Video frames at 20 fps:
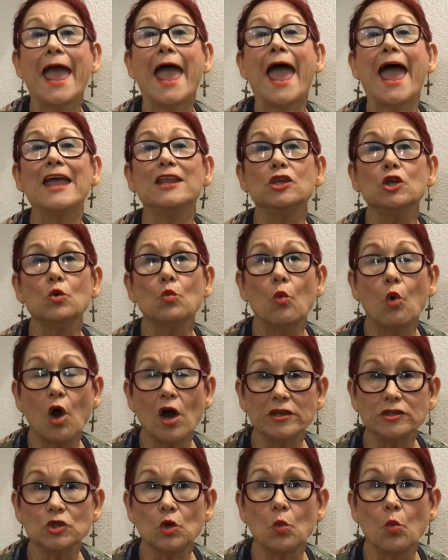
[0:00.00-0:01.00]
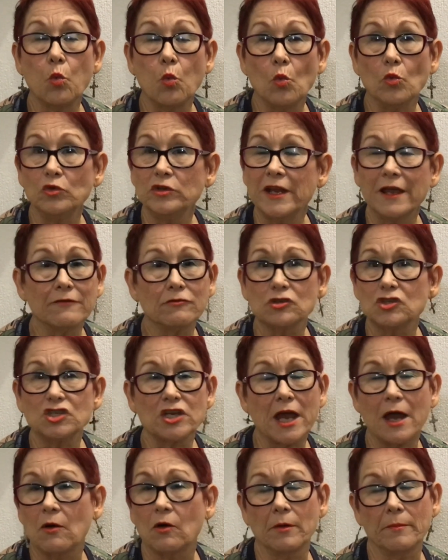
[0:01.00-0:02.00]
and you want to never
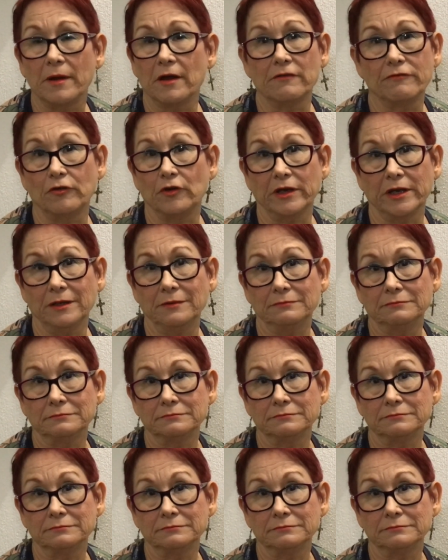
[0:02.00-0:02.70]
shower barefooted.